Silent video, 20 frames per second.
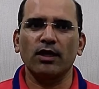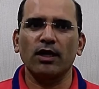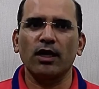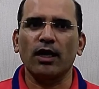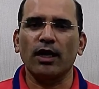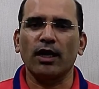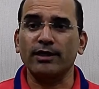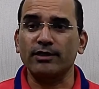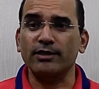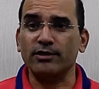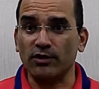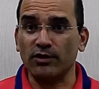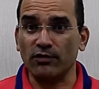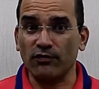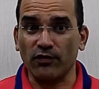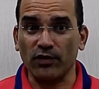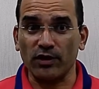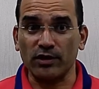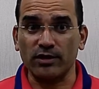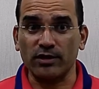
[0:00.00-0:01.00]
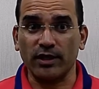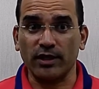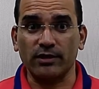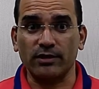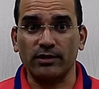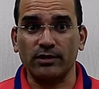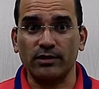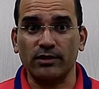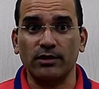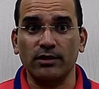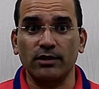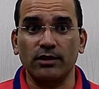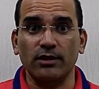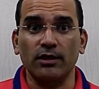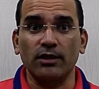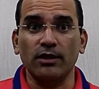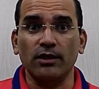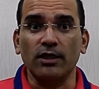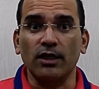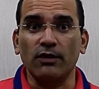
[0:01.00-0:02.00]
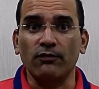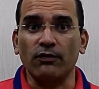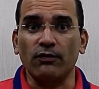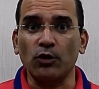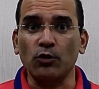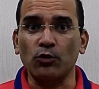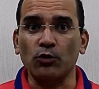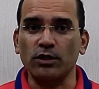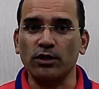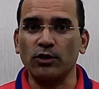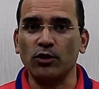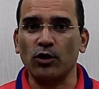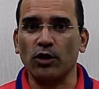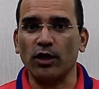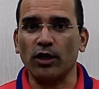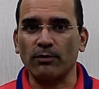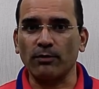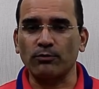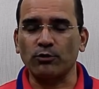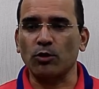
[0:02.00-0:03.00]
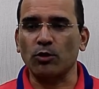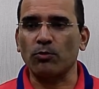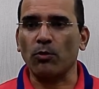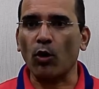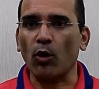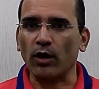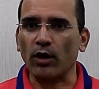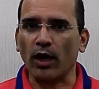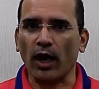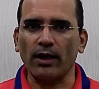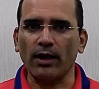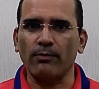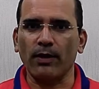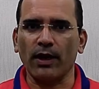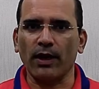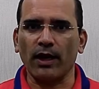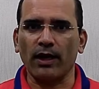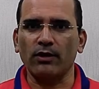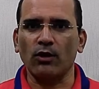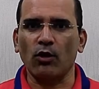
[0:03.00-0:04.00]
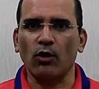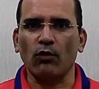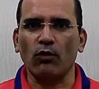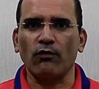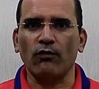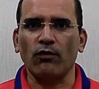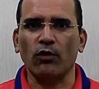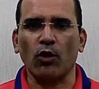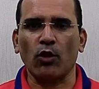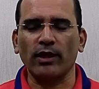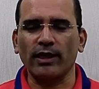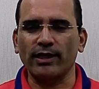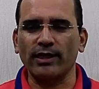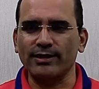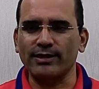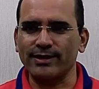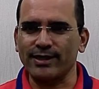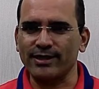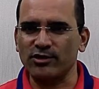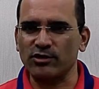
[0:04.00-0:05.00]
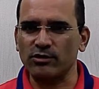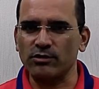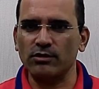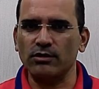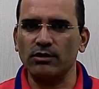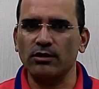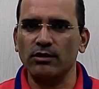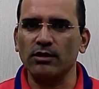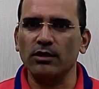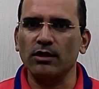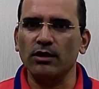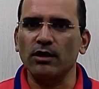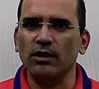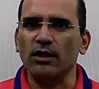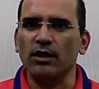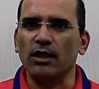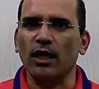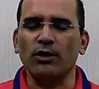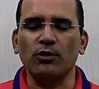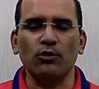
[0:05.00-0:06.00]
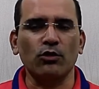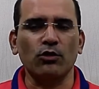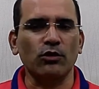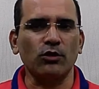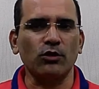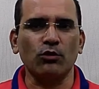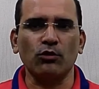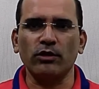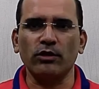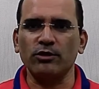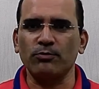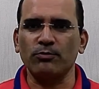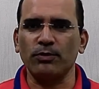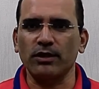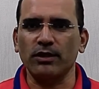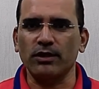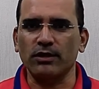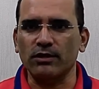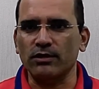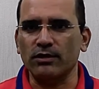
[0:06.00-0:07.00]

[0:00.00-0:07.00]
Let's take the first case. If you're using your laptop or iPad for online sessions and you're the only speaker,